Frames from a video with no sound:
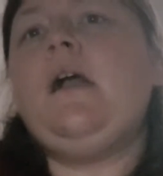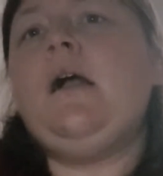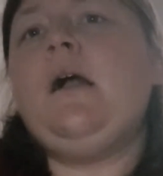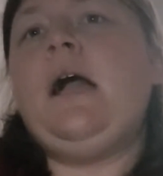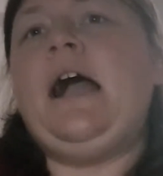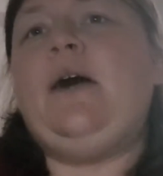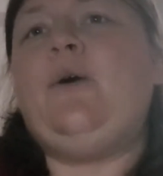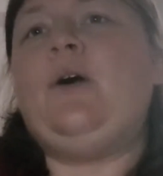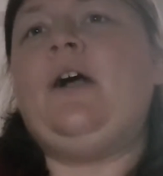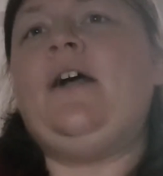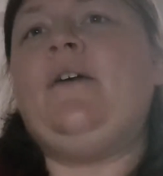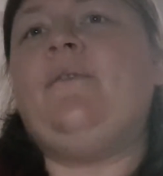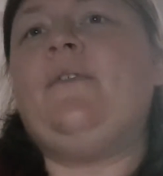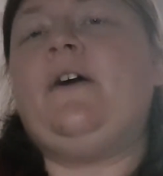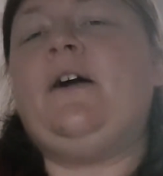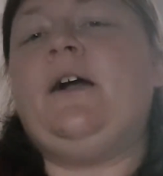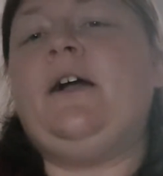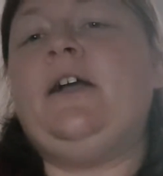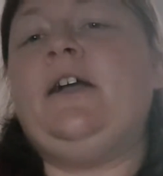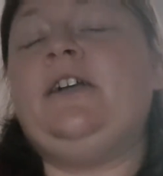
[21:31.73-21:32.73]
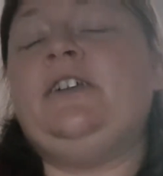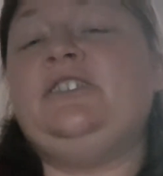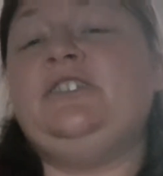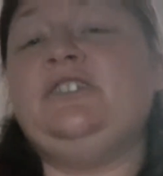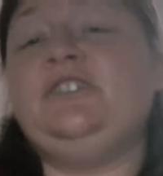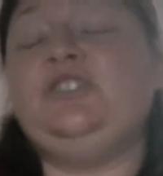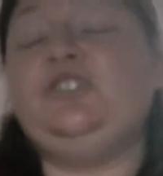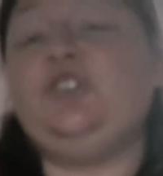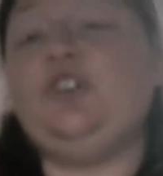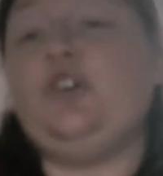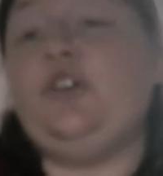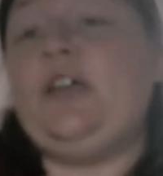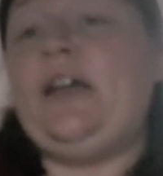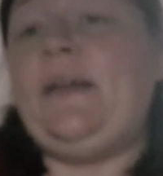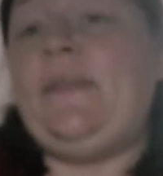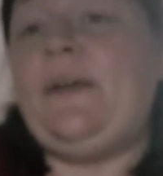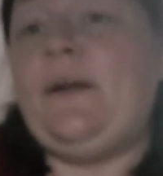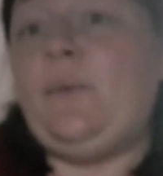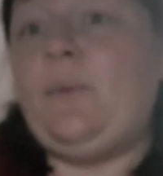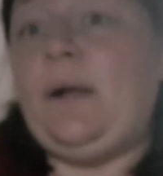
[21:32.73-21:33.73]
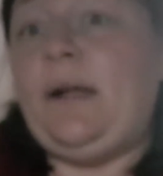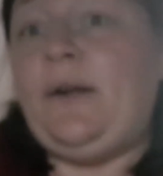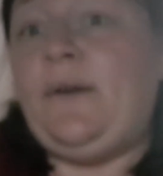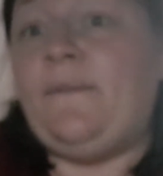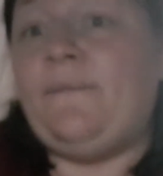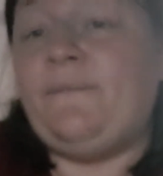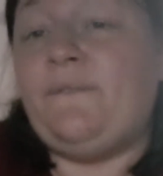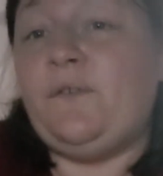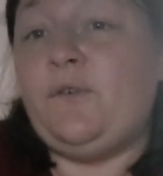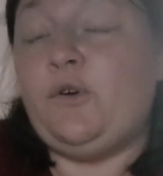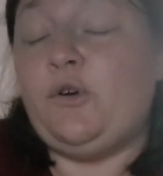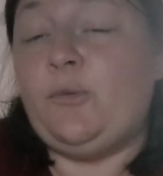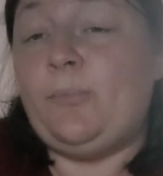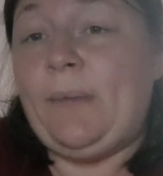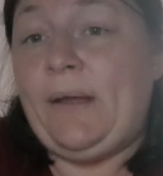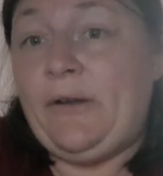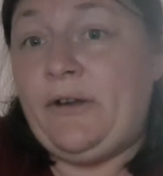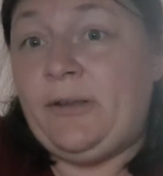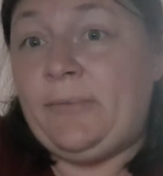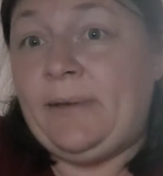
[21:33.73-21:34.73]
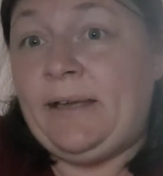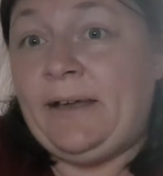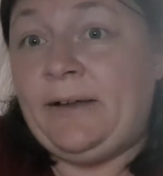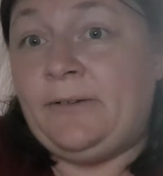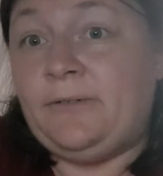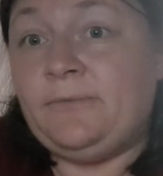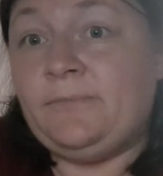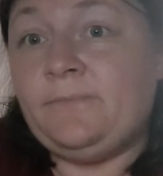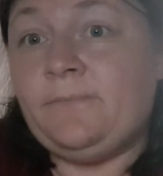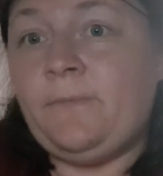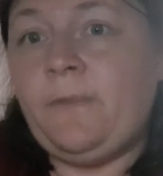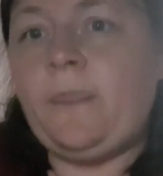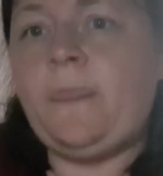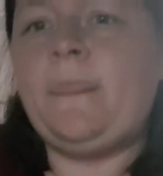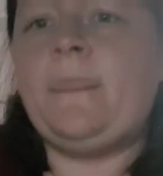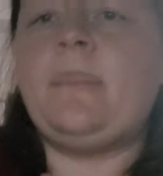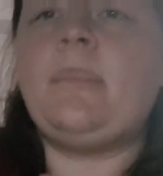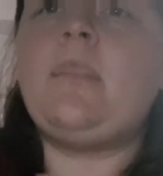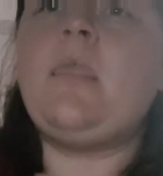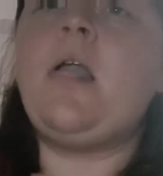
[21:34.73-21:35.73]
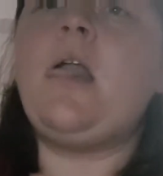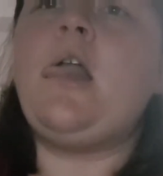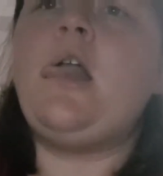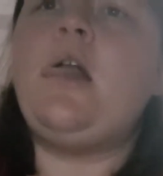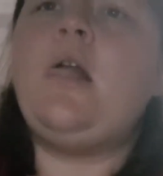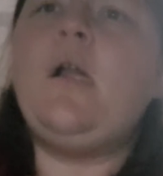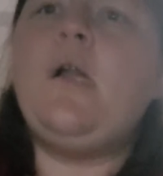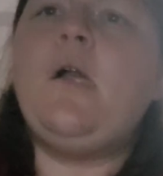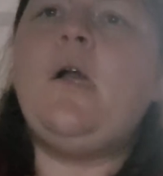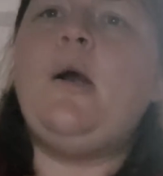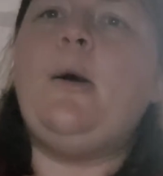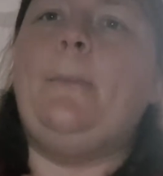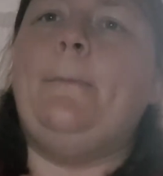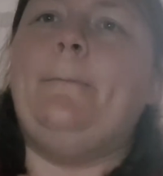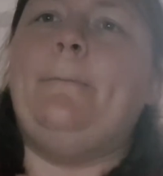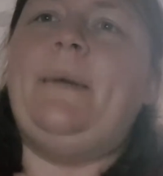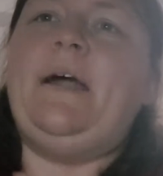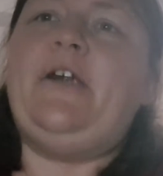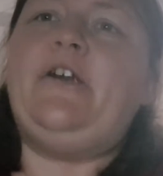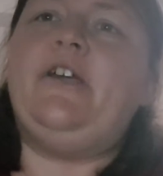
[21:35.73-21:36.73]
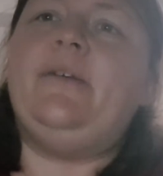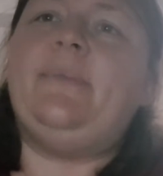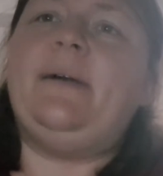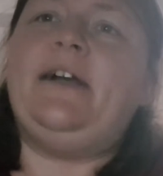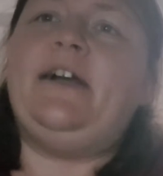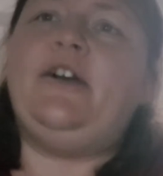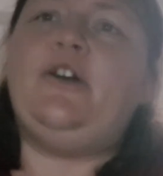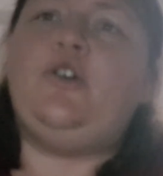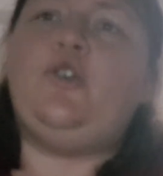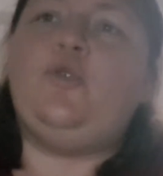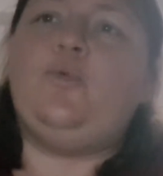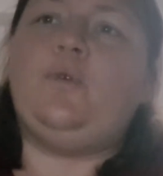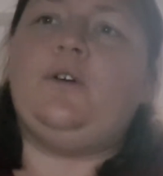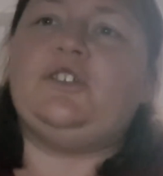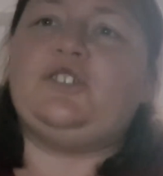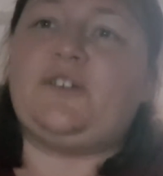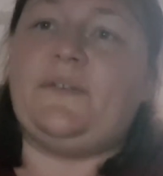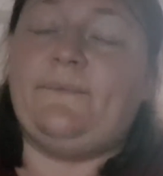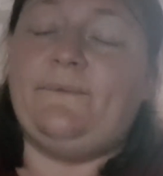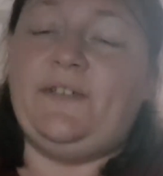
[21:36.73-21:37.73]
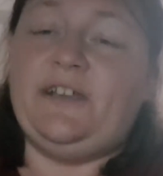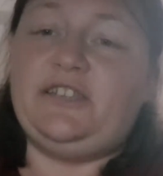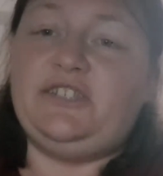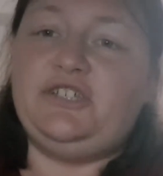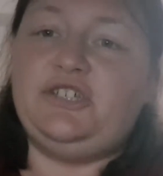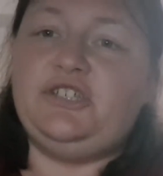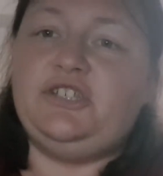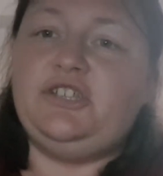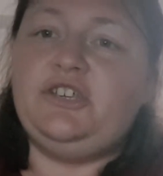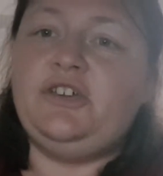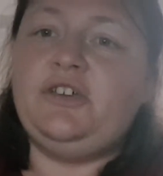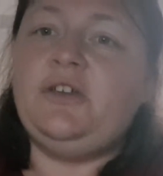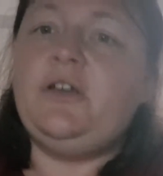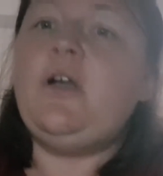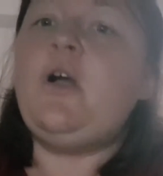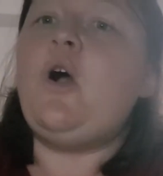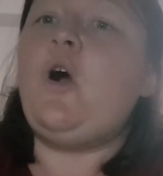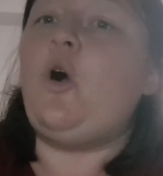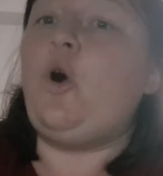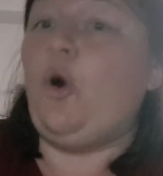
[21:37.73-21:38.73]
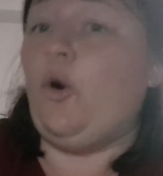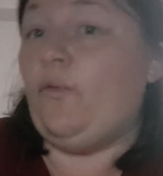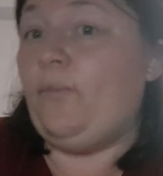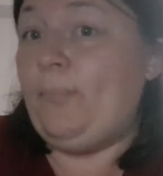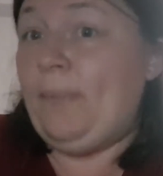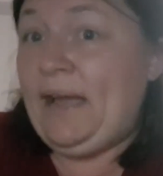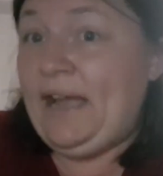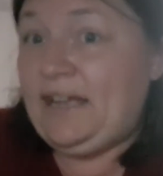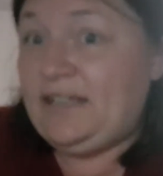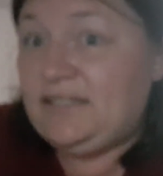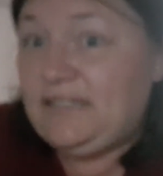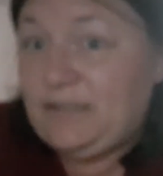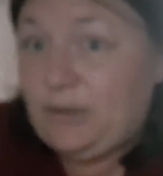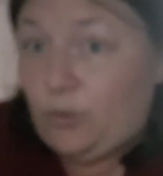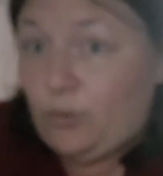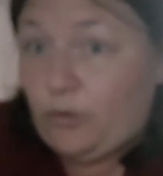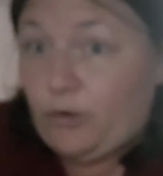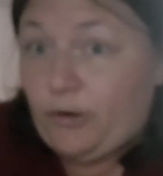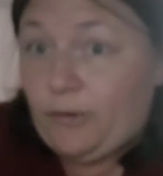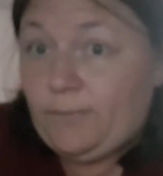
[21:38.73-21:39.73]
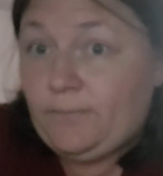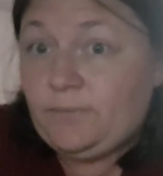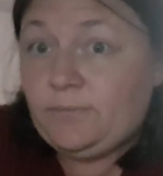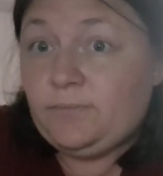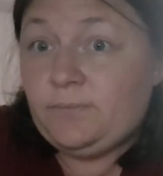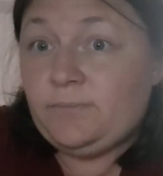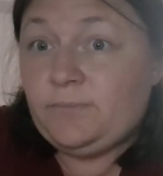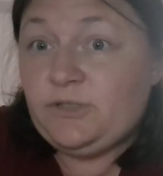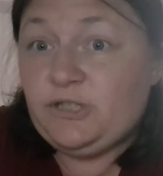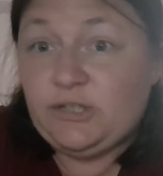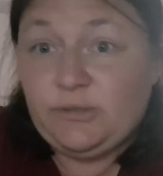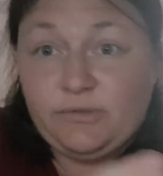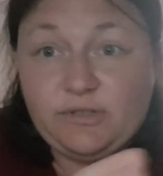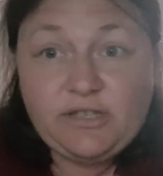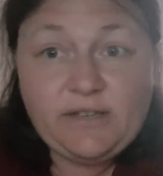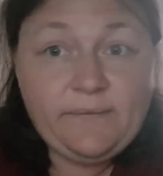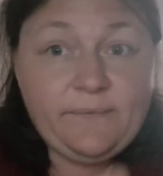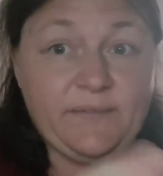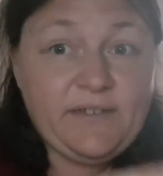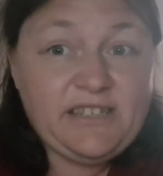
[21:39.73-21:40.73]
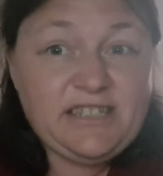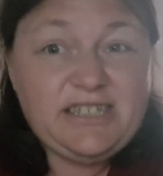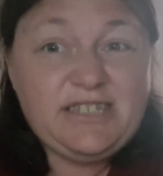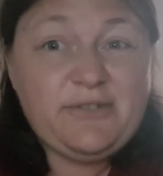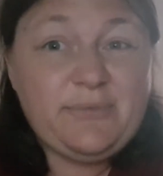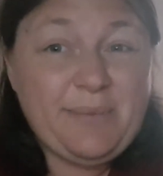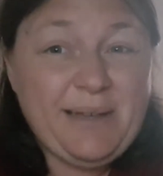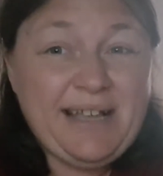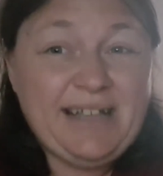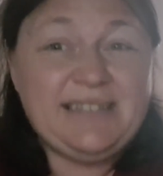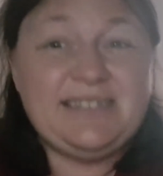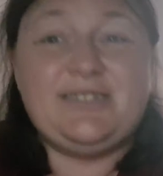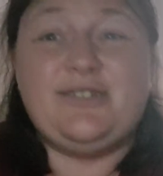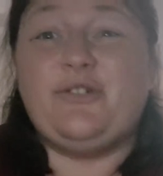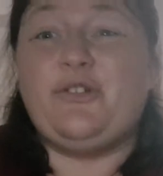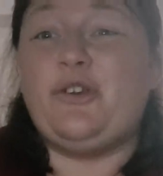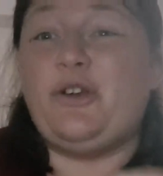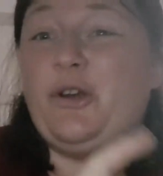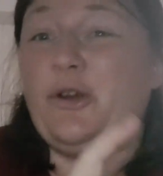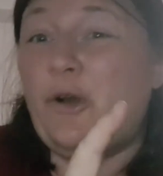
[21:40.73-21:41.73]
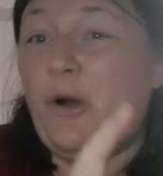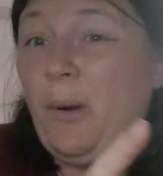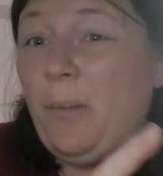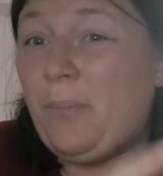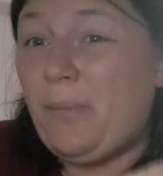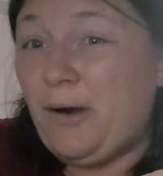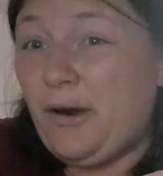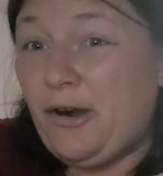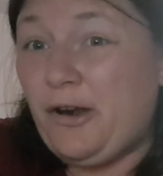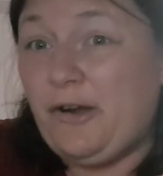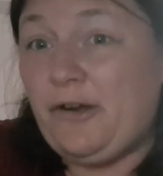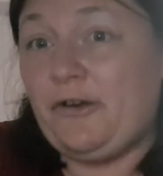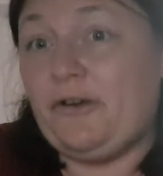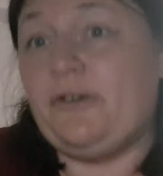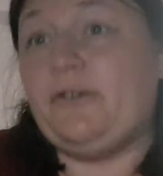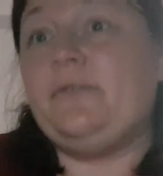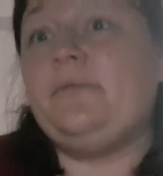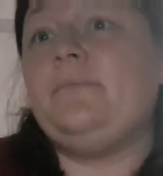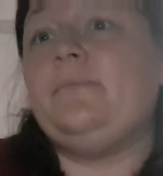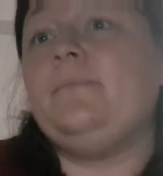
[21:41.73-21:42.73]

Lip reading: However, it didn't turn out that well for Mary Bell. Mary Bell was convicted of manslaughter. She was convicted of manslaughter, not murder.